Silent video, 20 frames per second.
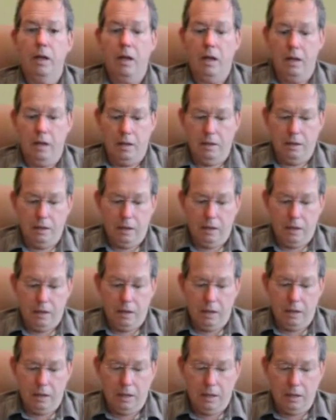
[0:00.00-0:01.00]
And then at
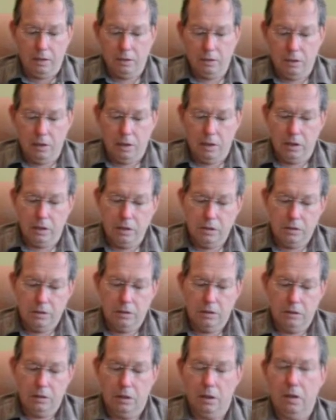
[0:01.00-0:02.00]
the end of the night,
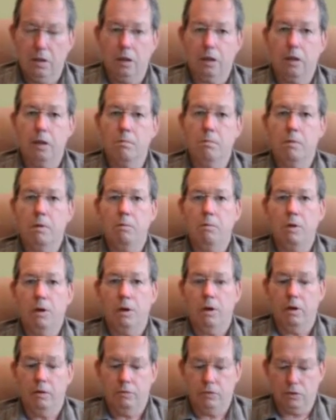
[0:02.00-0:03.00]
I commend my
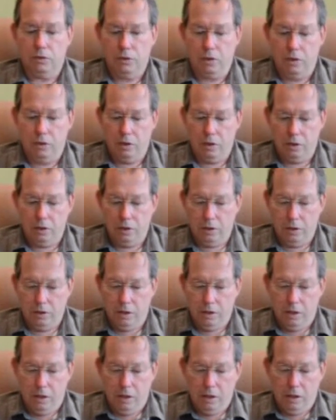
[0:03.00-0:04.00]
life to God,
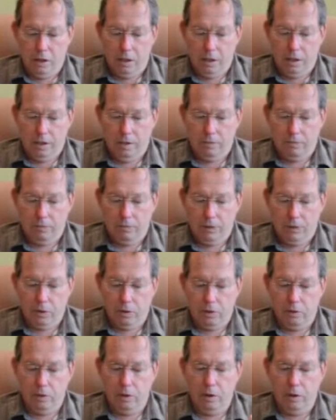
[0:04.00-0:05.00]
um,
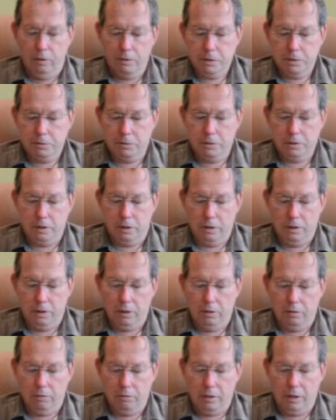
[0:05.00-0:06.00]
who helps me to
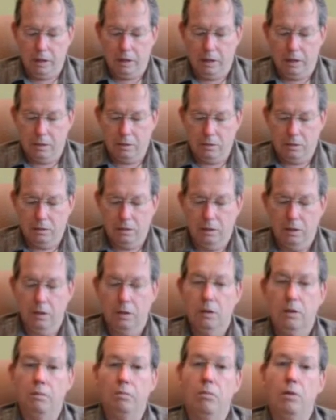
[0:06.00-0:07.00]
live out
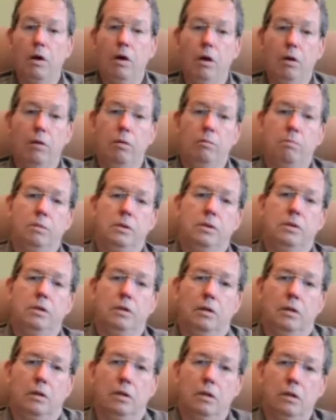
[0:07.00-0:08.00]
my own
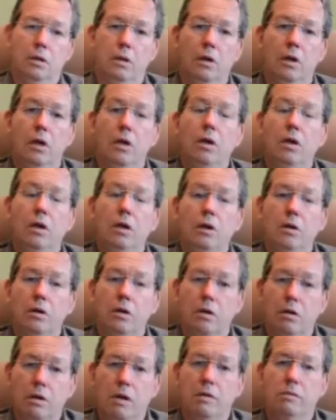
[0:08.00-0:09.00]
particular
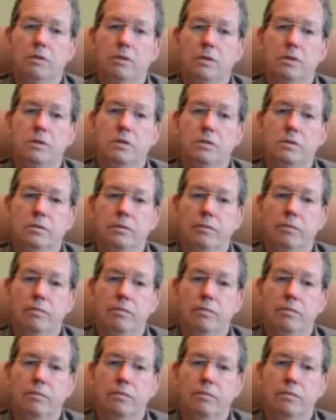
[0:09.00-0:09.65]
gratefulness.